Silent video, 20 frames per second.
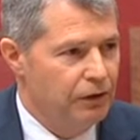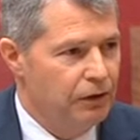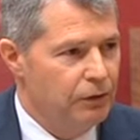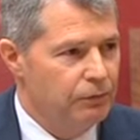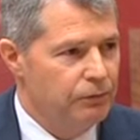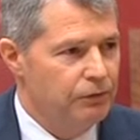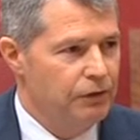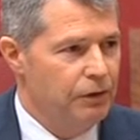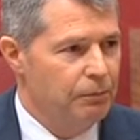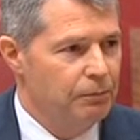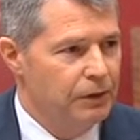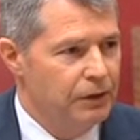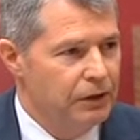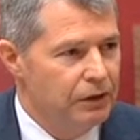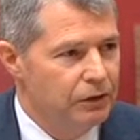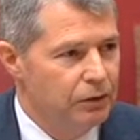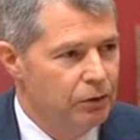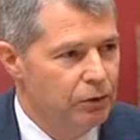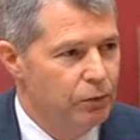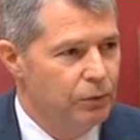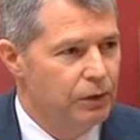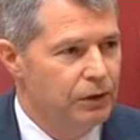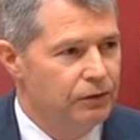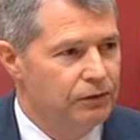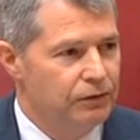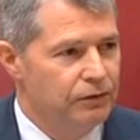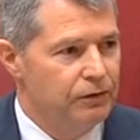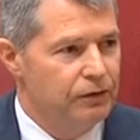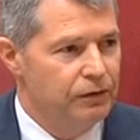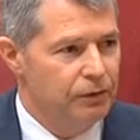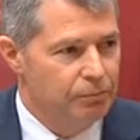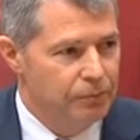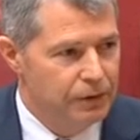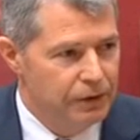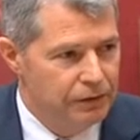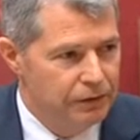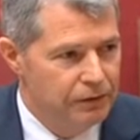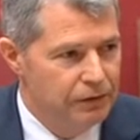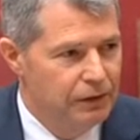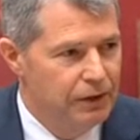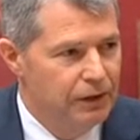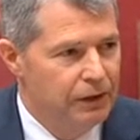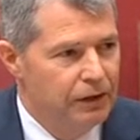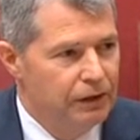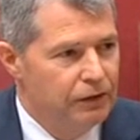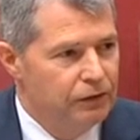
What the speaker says: of somebody who is committed